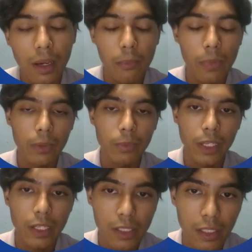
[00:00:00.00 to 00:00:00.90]
blood
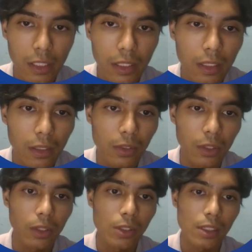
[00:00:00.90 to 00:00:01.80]
pressure,
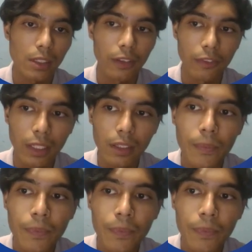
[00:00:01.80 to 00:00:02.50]
glucose level,